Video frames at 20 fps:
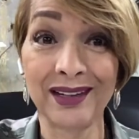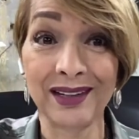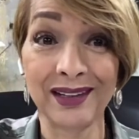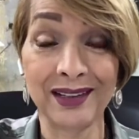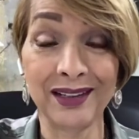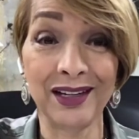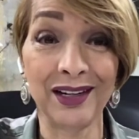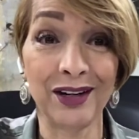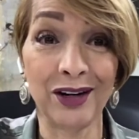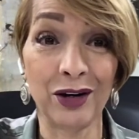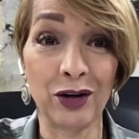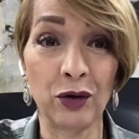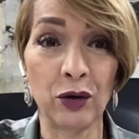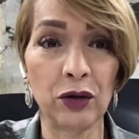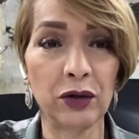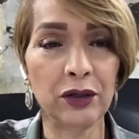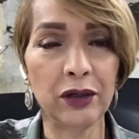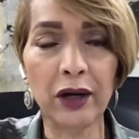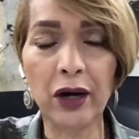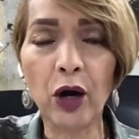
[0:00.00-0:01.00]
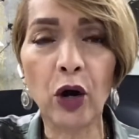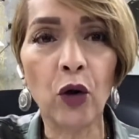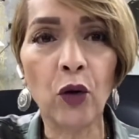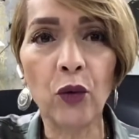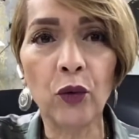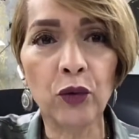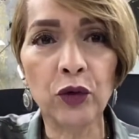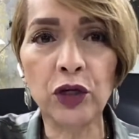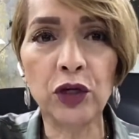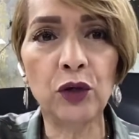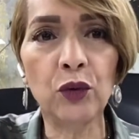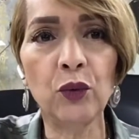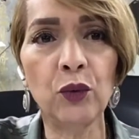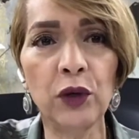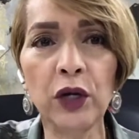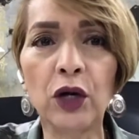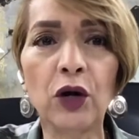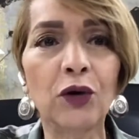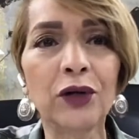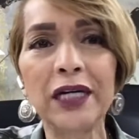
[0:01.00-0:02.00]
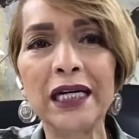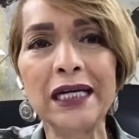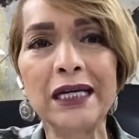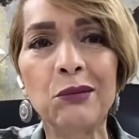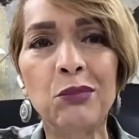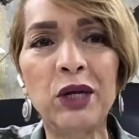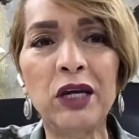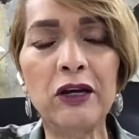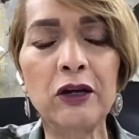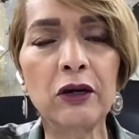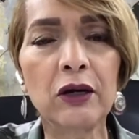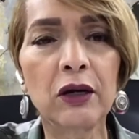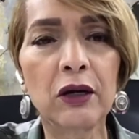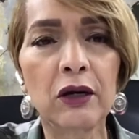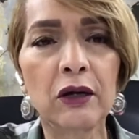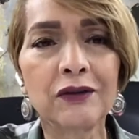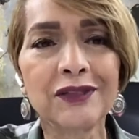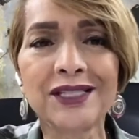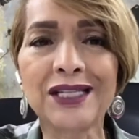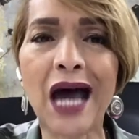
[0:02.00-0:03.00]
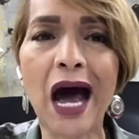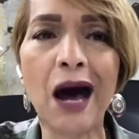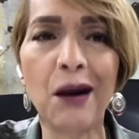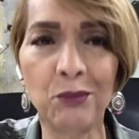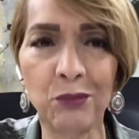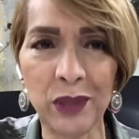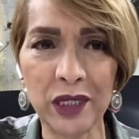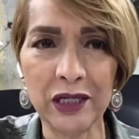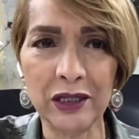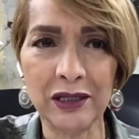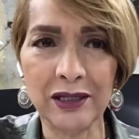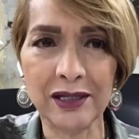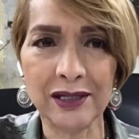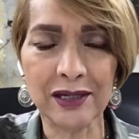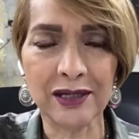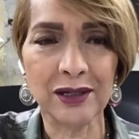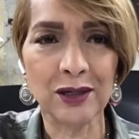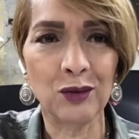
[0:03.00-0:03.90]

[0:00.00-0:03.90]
You know, no, you, we don't need to be zombies.